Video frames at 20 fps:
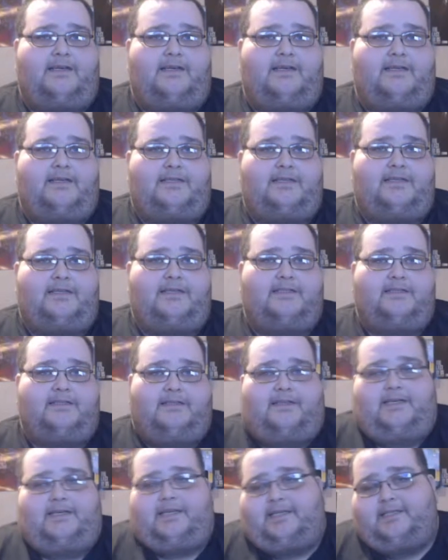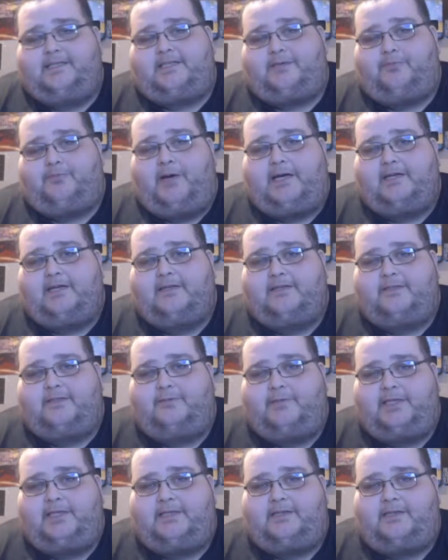it, it, it inspires
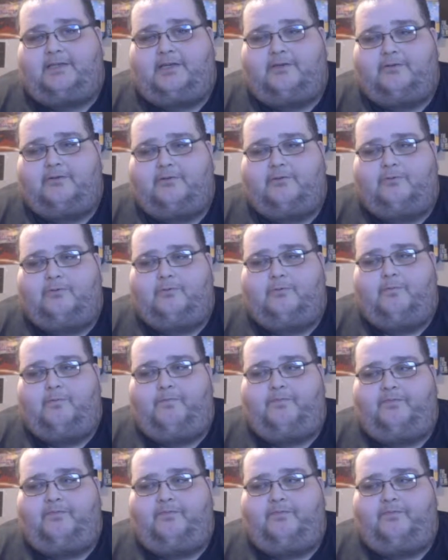me to